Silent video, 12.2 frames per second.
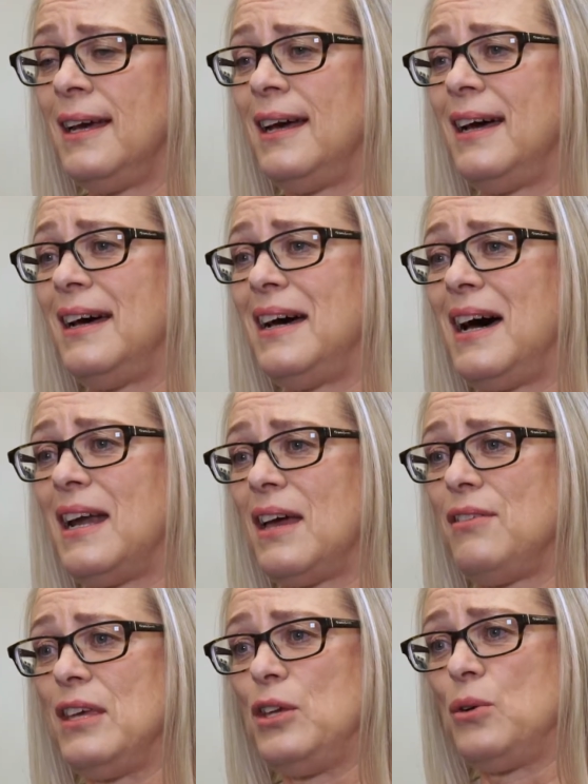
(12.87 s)
And I
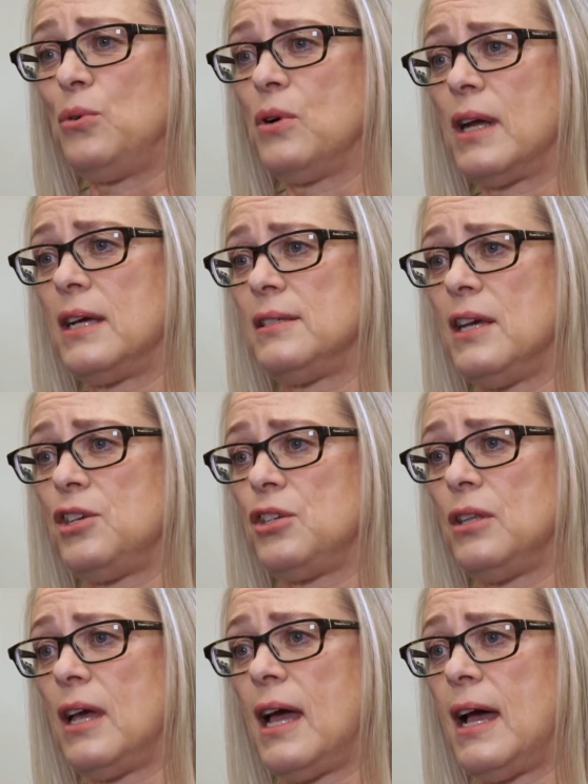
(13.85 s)
think you're an
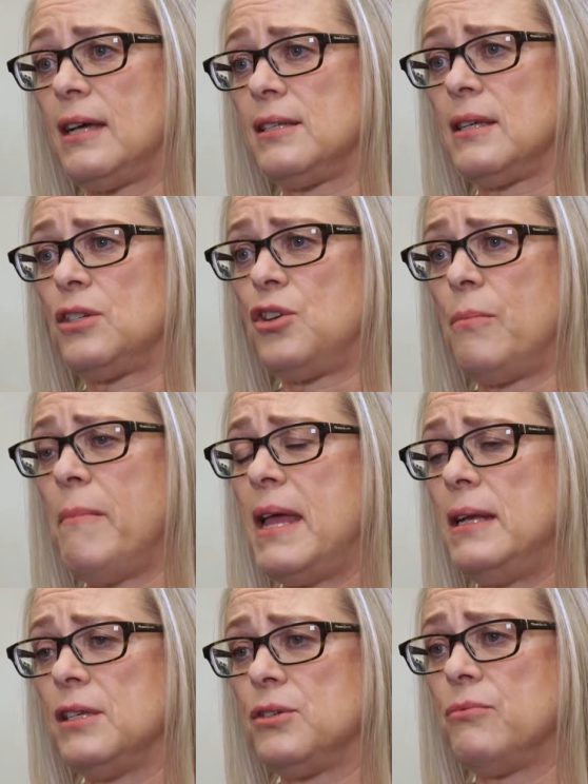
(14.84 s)
organisation that has
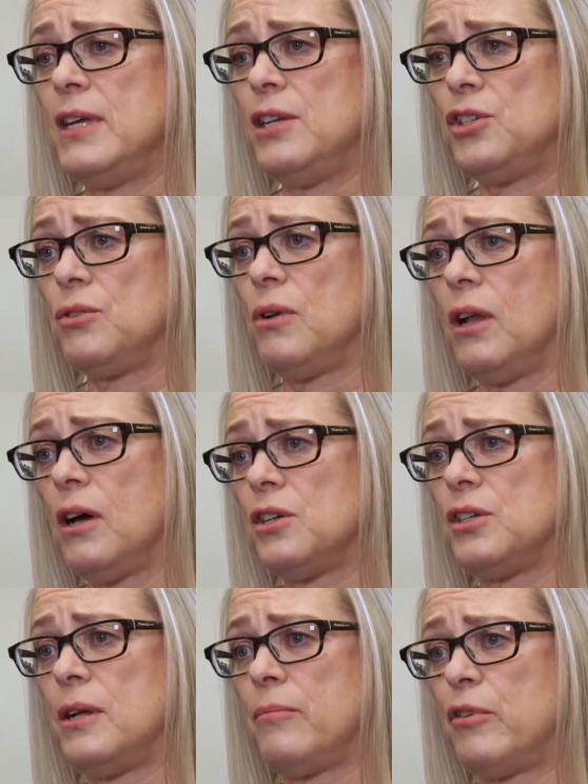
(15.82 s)
tremendous reach to a
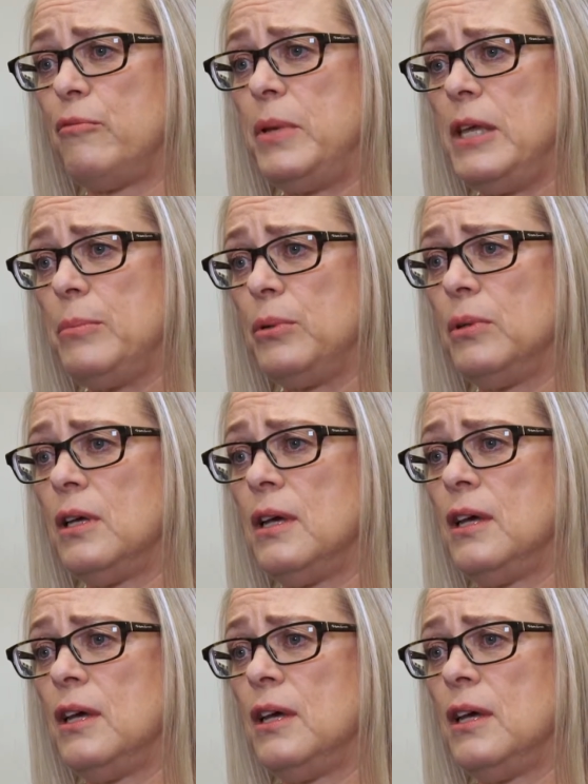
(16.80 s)
large number of people.